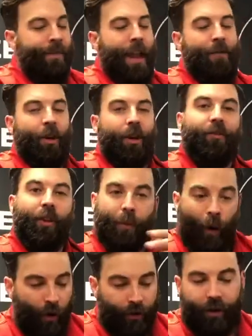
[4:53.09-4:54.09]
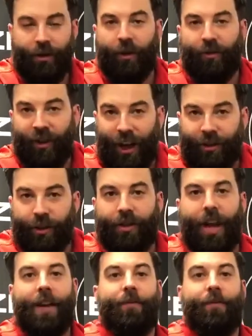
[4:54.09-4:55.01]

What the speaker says: If we're gonna flip over, do the flexor side,